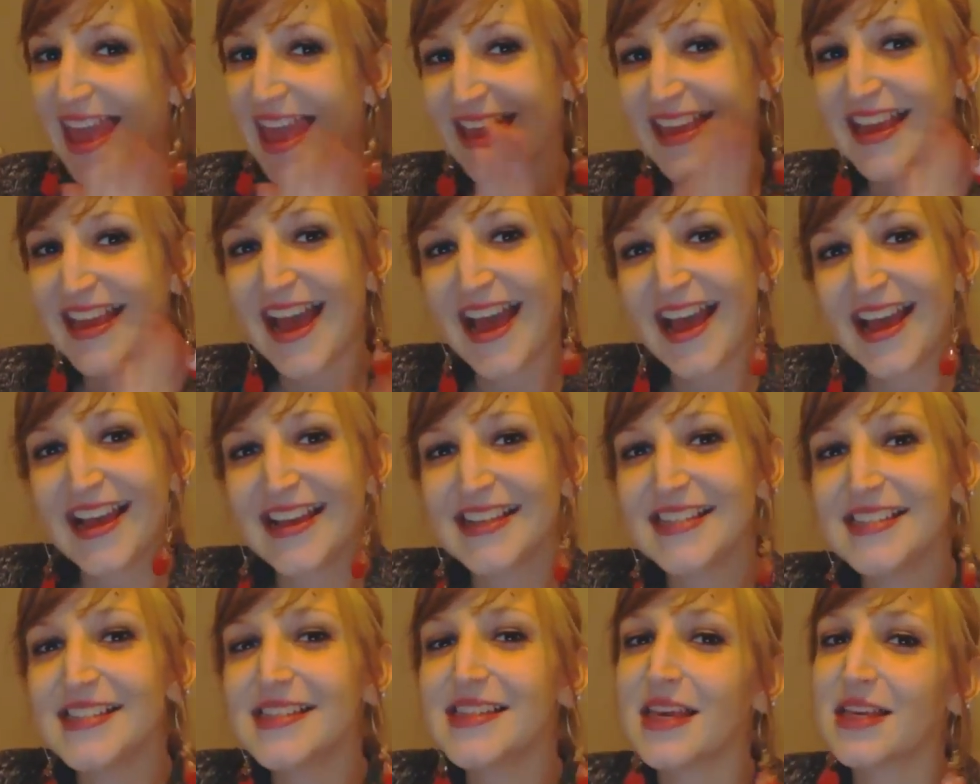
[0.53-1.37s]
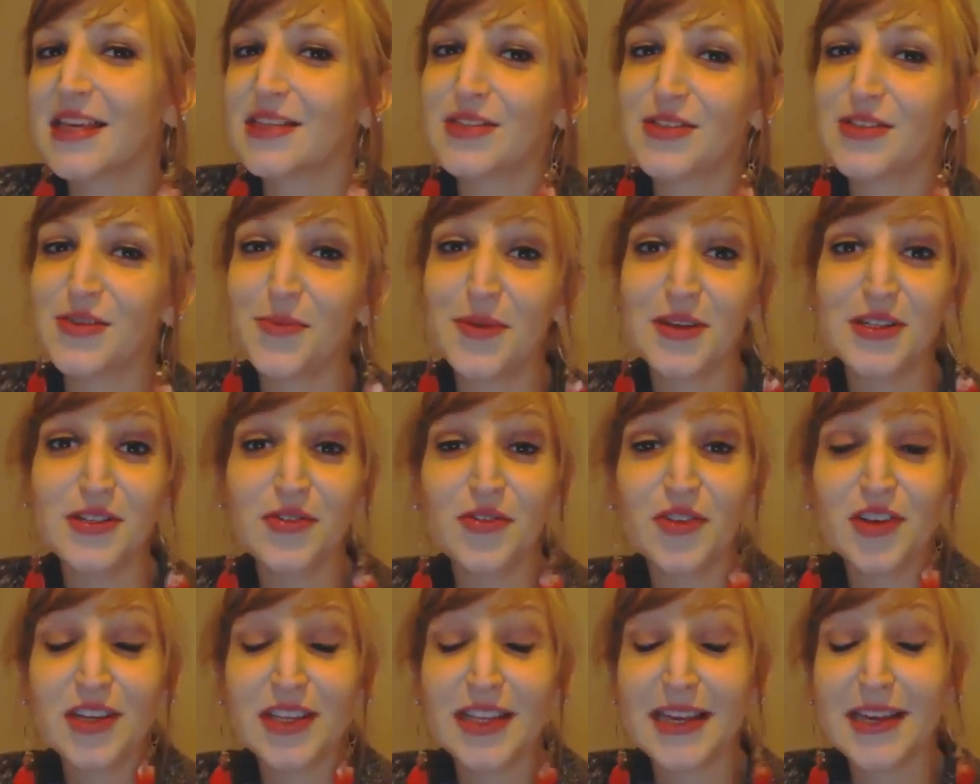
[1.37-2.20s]
Hey guys, thanks so
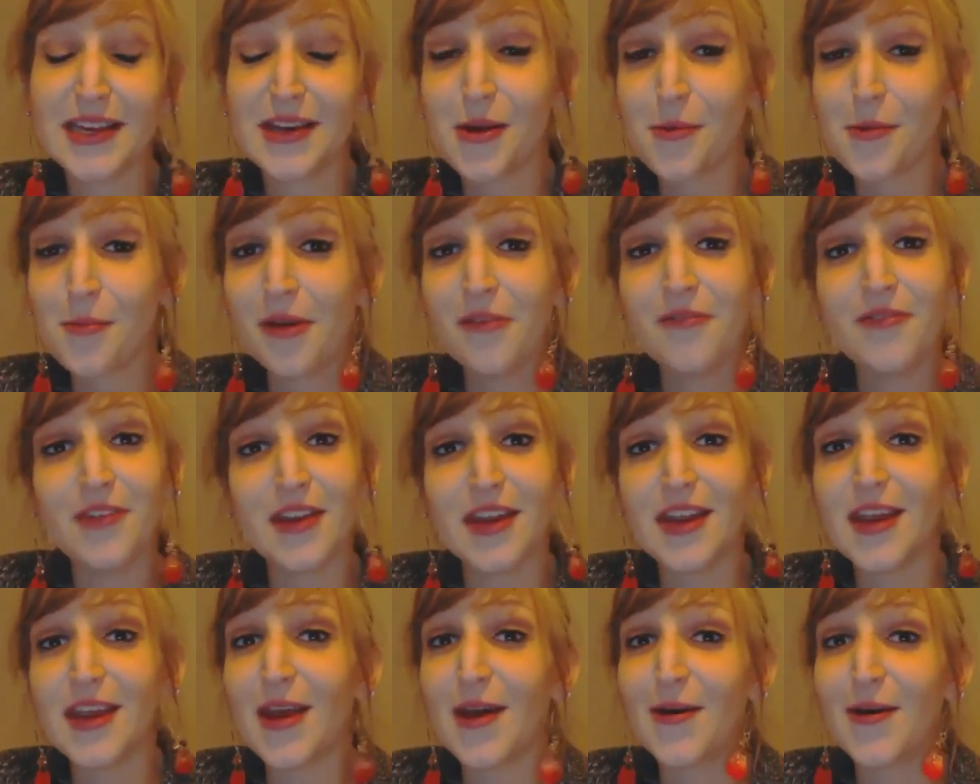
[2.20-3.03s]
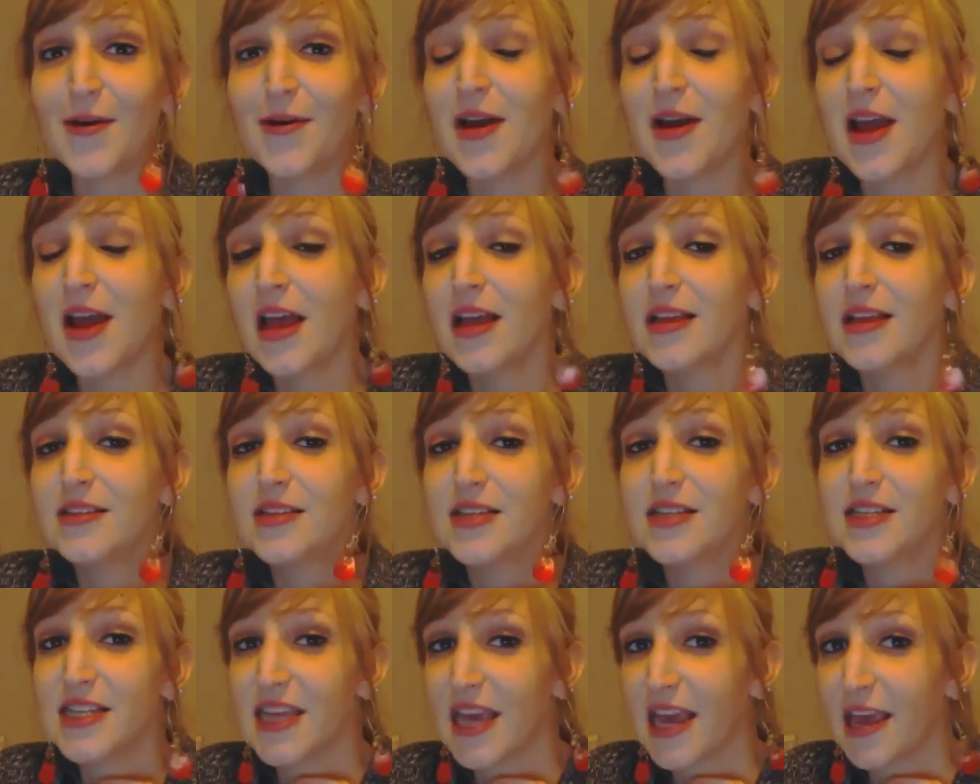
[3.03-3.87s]
much for clicking on my video.
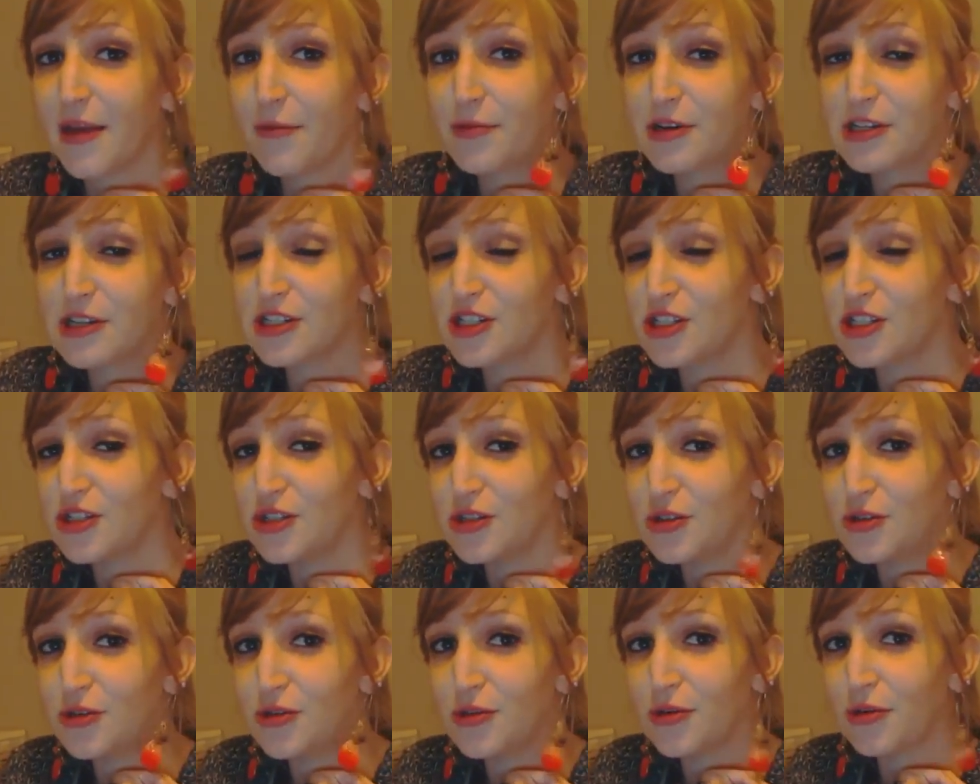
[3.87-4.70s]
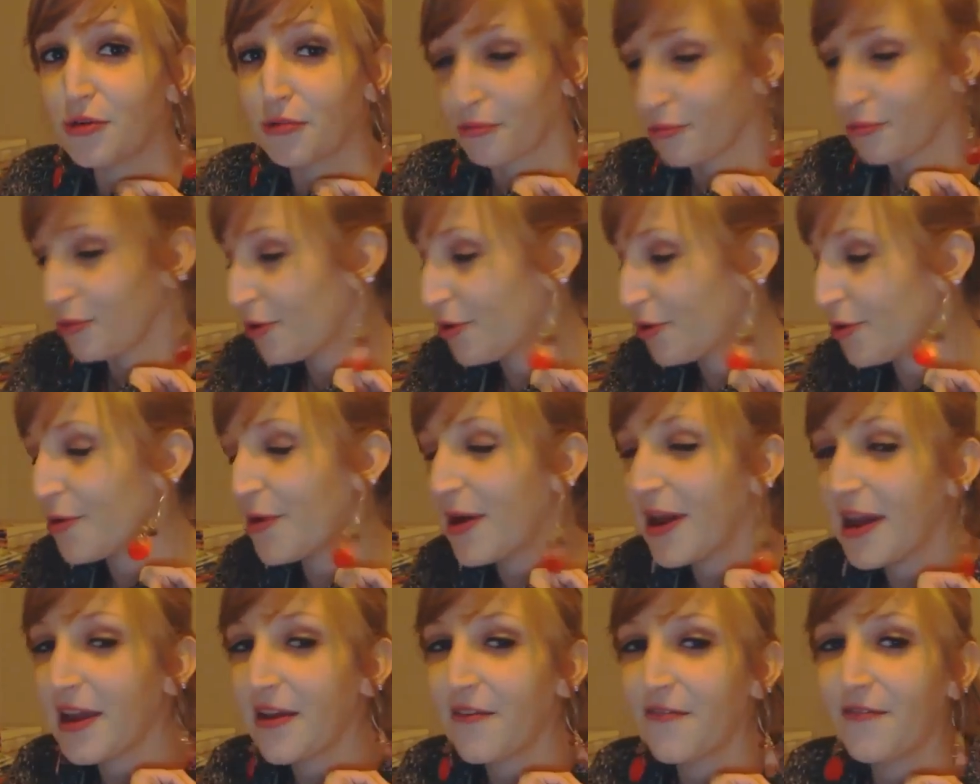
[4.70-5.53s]
Today I wanted to do a real
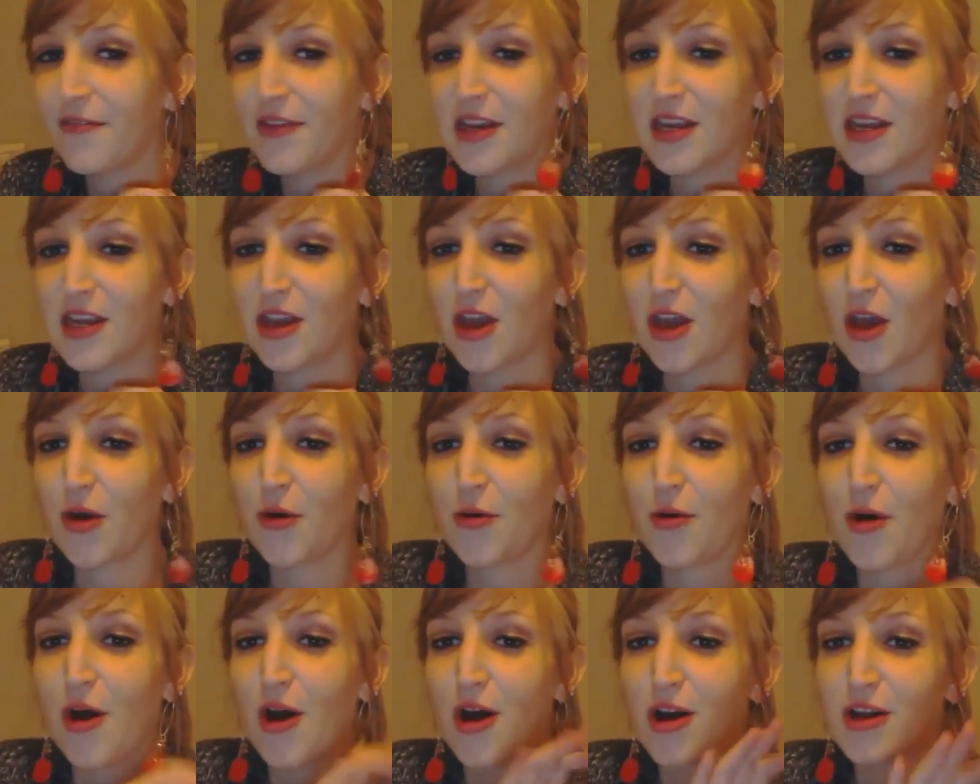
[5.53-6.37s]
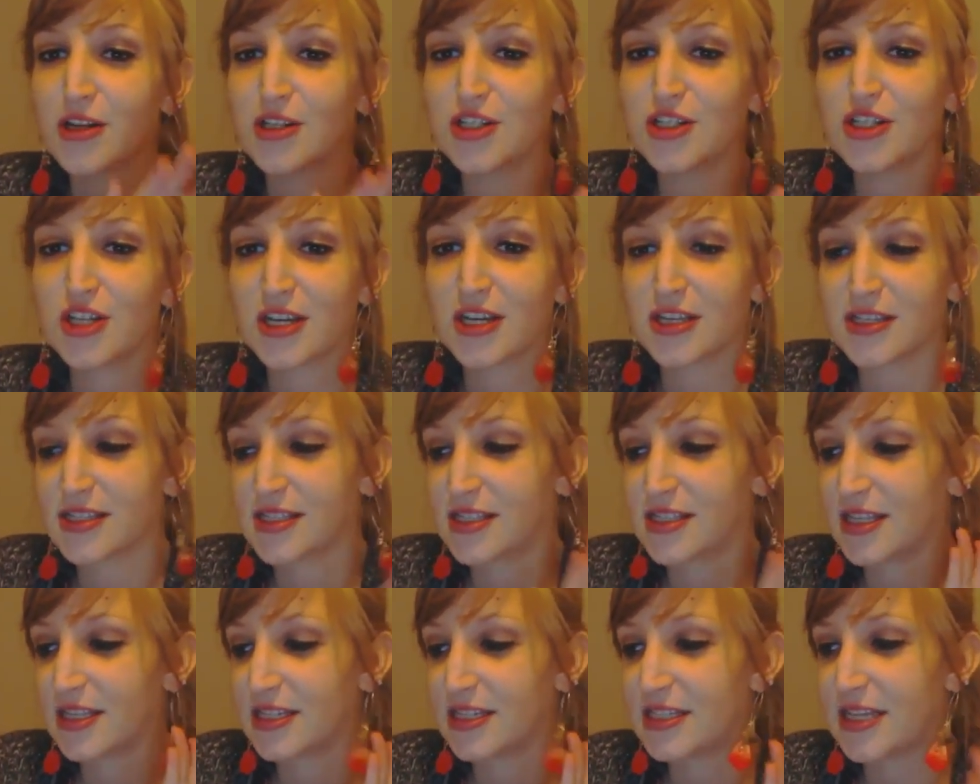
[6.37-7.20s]
quick video on
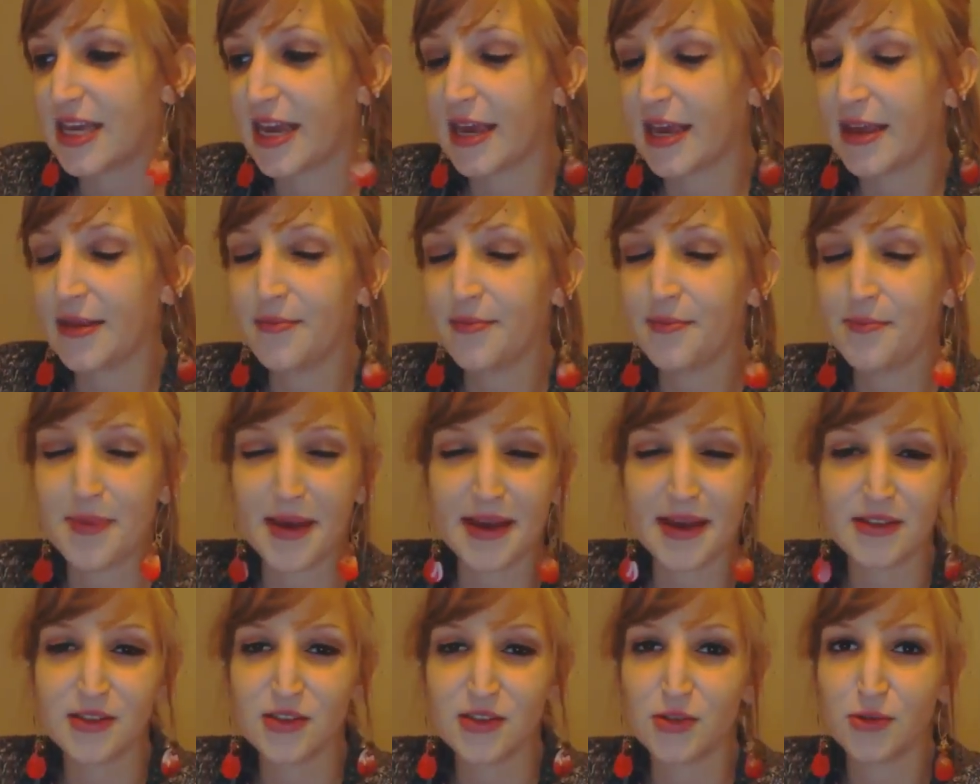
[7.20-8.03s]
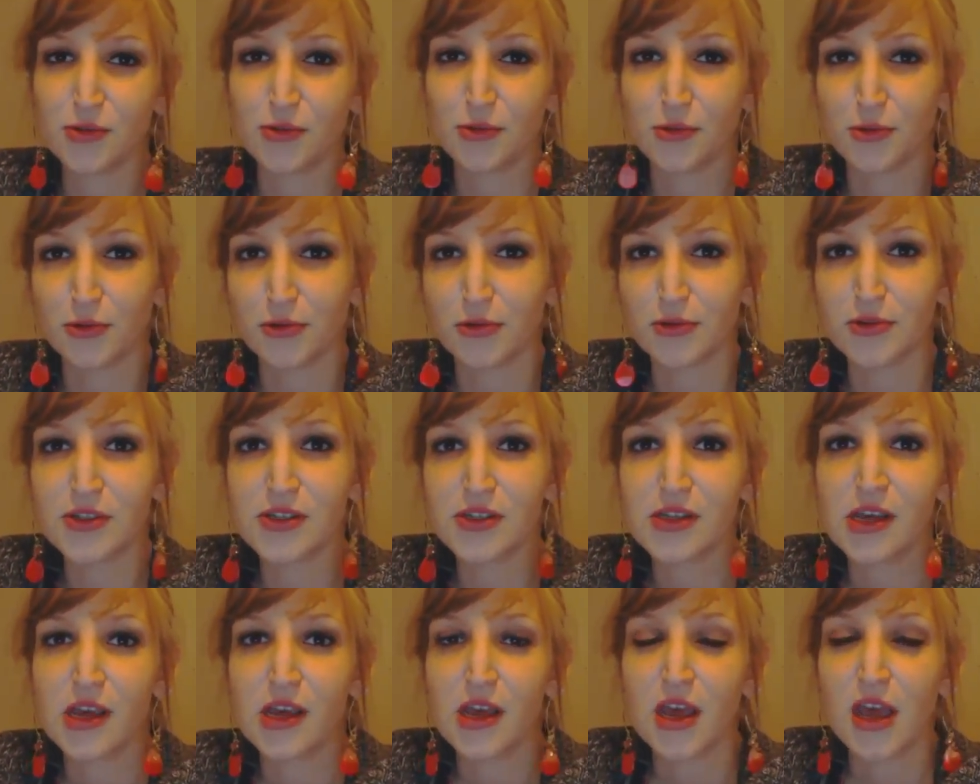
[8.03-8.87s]
just the 10 best
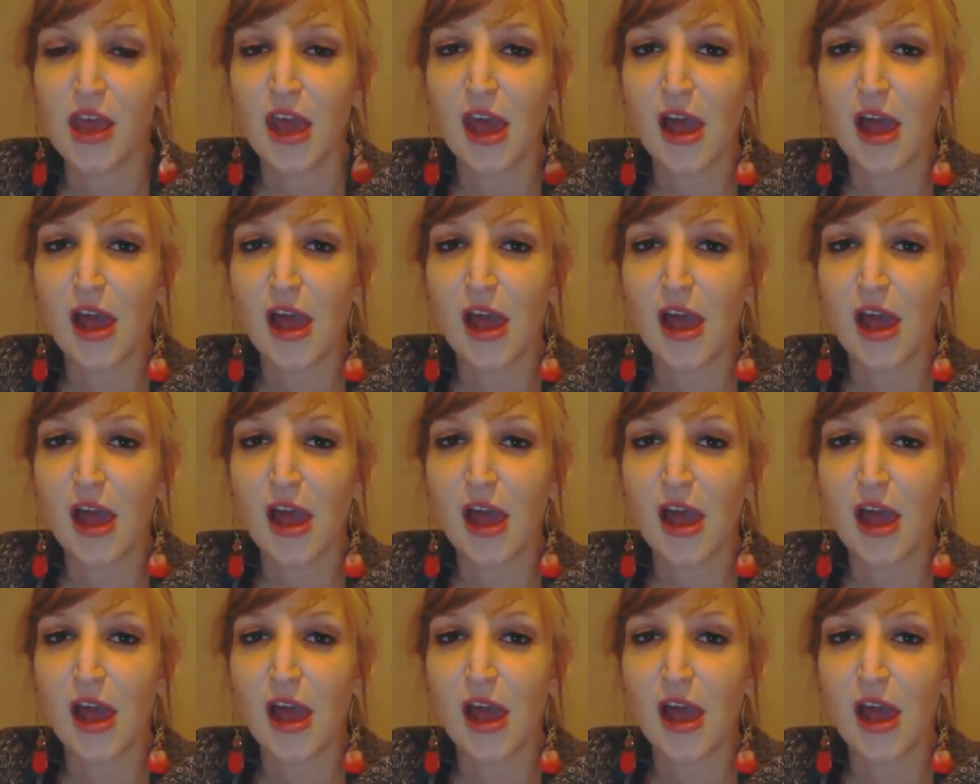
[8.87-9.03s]
tools